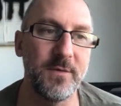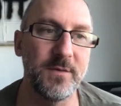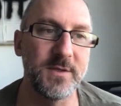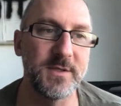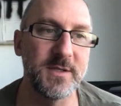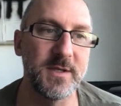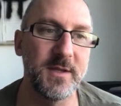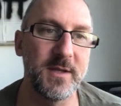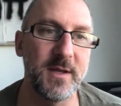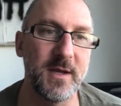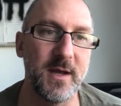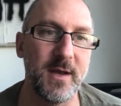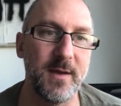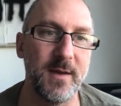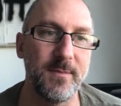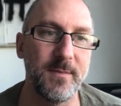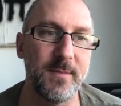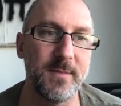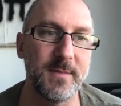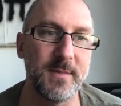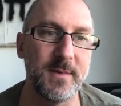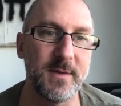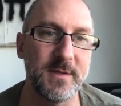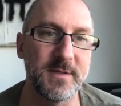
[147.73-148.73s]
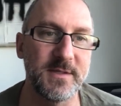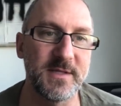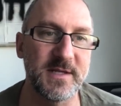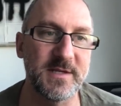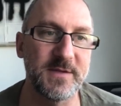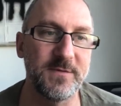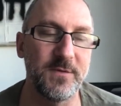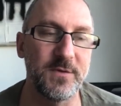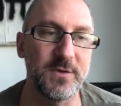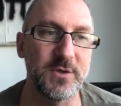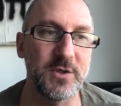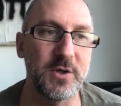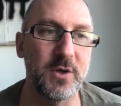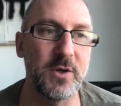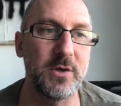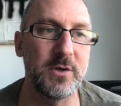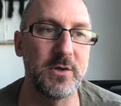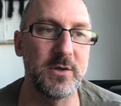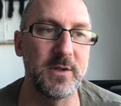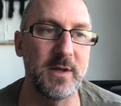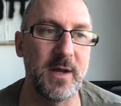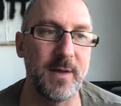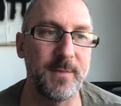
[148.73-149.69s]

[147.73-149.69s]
you would see that I'm 6 foot tall,